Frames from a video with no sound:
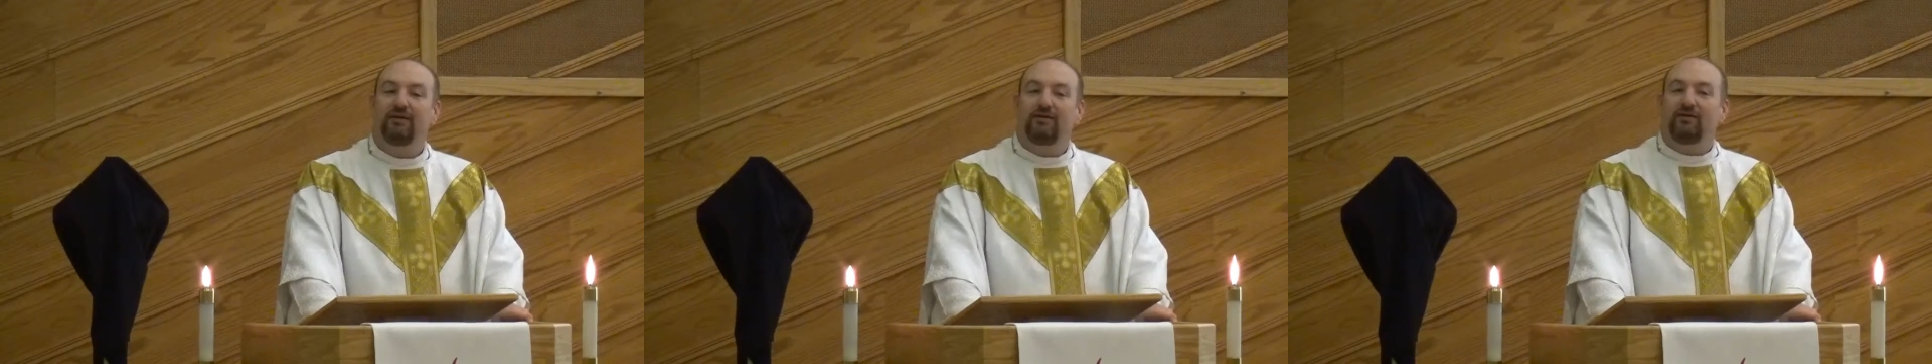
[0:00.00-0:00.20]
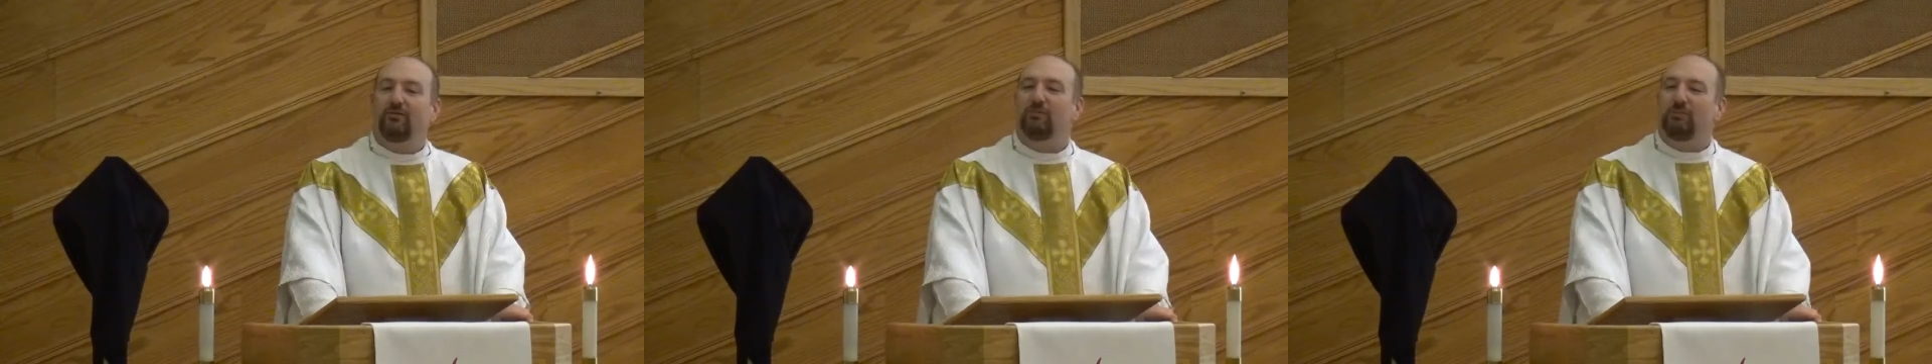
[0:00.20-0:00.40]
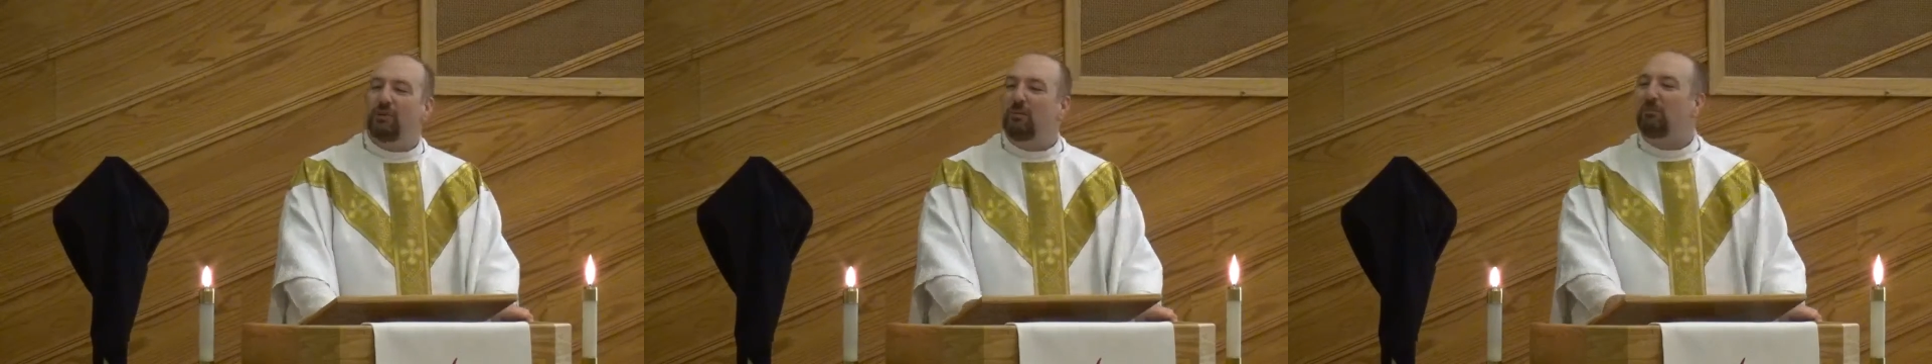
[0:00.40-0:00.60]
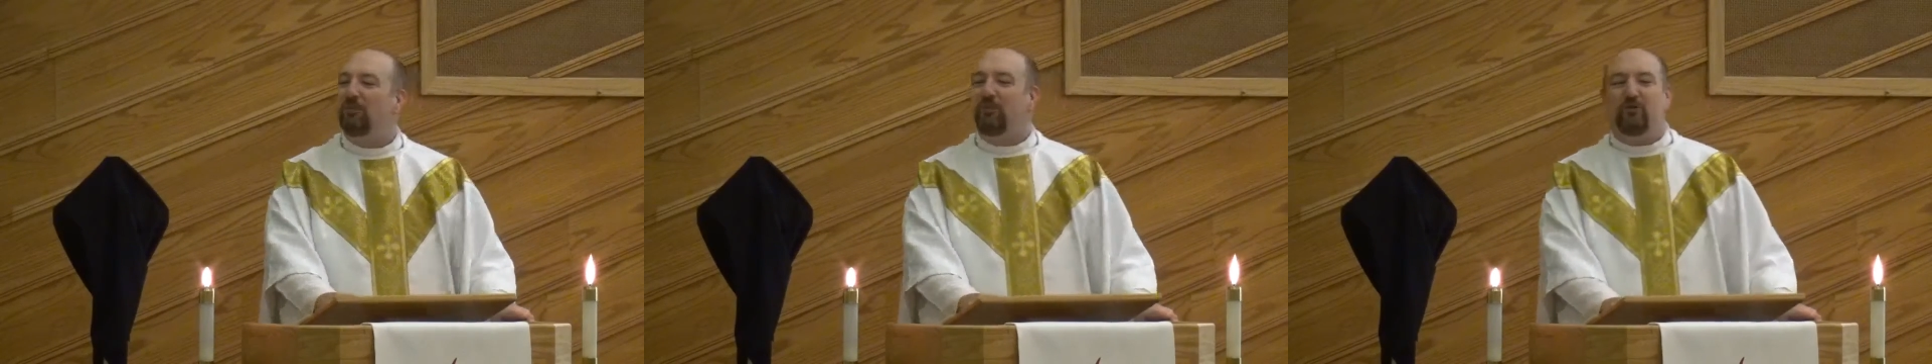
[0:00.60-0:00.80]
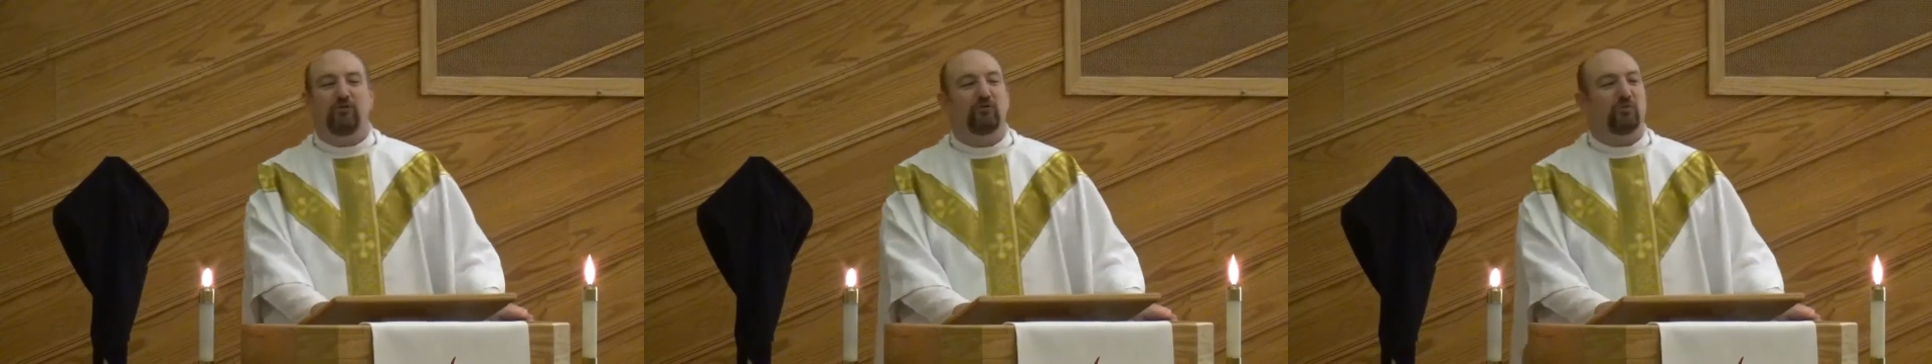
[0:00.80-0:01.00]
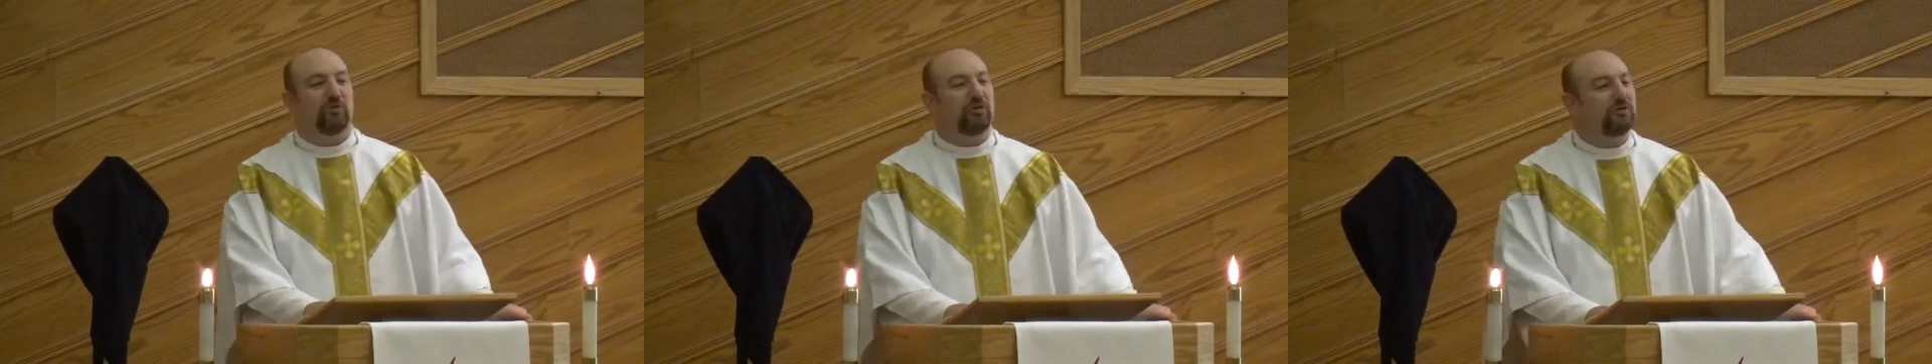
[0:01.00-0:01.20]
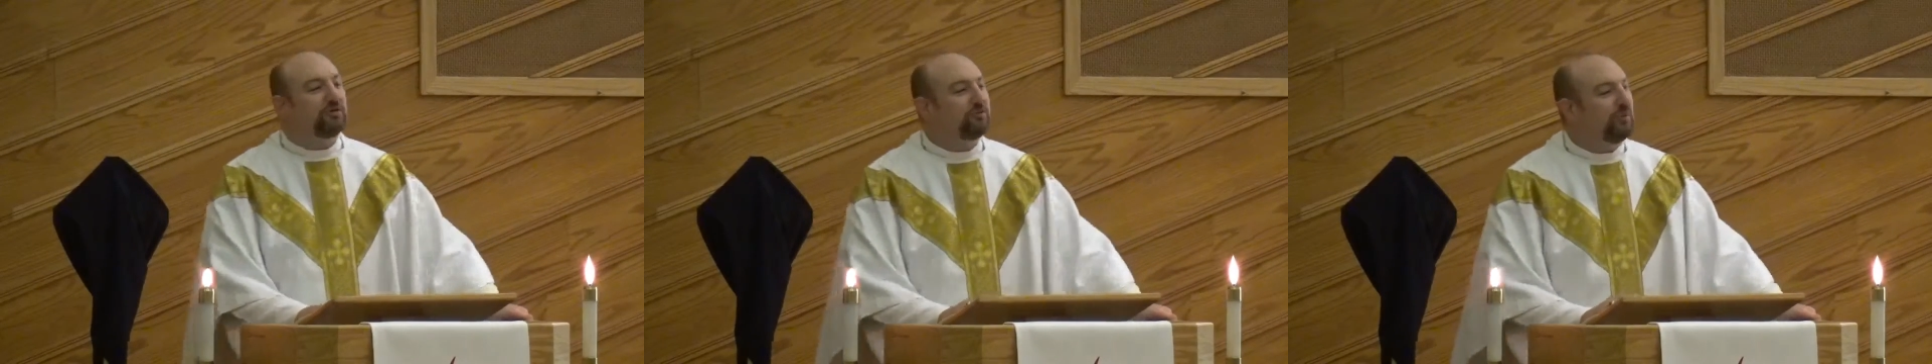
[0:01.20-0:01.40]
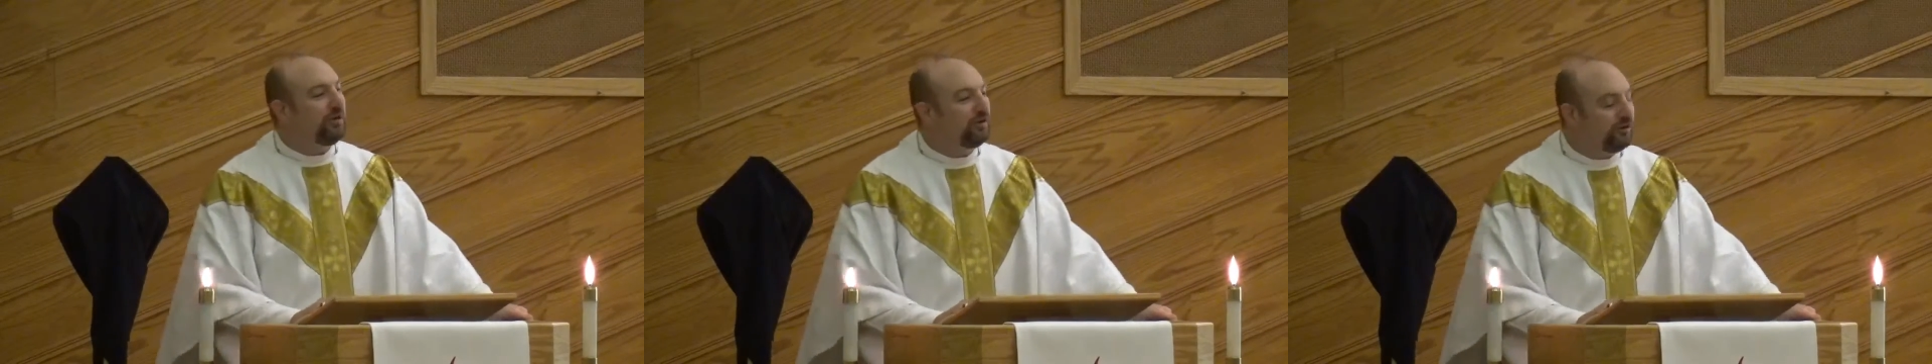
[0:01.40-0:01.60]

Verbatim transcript: Do you remember those words we